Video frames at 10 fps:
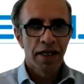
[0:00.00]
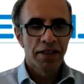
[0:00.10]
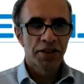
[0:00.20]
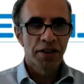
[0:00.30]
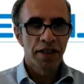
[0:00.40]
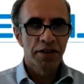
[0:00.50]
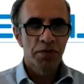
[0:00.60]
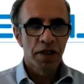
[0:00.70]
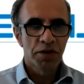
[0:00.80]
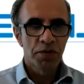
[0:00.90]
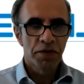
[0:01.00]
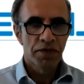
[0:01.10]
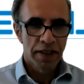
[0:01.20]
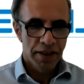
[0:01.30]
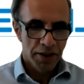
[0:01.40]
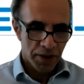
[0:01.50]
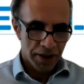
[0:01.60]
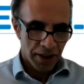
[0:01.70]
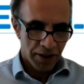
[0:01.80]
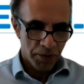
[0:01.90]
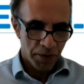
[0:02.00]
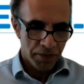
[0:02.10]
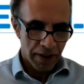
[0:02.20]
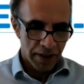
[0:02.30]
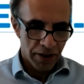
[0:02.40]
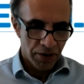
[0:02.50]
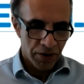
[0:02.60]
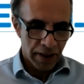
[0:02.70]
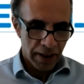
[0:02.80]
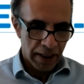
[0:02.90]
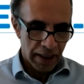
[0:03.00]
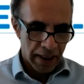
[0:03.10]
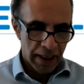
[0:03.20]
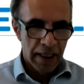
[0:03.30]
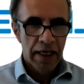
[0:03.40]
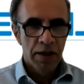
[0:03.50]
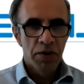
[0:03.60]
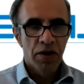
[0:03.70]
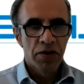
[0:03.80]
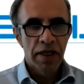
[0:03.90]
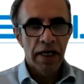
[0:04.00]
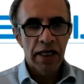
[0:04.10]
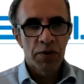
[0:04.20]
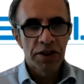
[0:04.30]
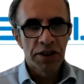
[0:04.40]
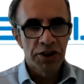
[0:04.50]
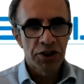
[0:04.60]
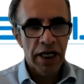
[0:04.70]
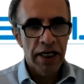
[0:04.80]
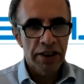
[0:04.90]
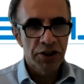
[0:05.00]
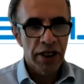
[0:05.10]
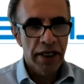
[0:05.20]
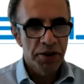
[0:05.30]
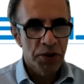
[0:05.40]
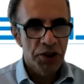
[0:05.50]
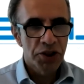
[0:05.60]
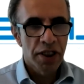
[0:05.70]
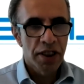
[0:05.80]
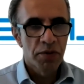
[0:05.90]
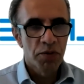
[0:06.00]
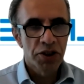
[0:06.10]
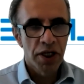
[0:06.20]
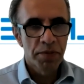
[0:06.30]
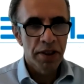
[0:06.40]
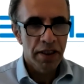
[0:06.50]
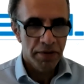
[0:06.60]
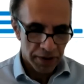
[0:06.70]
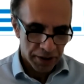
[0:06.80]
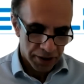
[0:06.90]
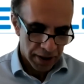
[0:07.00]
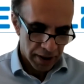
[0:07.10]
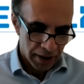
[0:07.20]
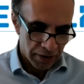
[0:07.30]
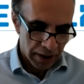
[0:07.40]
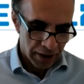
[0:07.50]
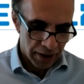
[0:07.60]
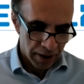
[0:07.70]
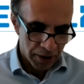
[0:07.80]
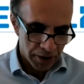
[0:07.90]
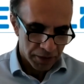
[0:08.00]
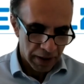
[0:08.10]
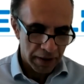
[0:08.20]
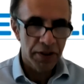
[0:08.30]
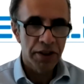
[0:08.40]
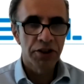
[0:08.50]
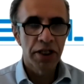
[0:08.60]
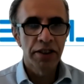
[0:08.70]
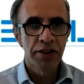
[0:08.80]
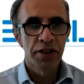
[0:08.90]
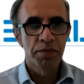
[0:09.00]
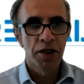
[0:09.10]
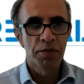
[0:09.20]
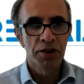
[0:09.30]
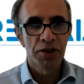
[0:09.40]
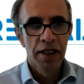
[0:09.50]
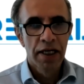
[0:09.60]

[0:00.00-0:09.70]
as we find it, or as I think we find it. You're on the AQUIS exchange, which I believe is Greta Garbo's favourite exchange at the moment.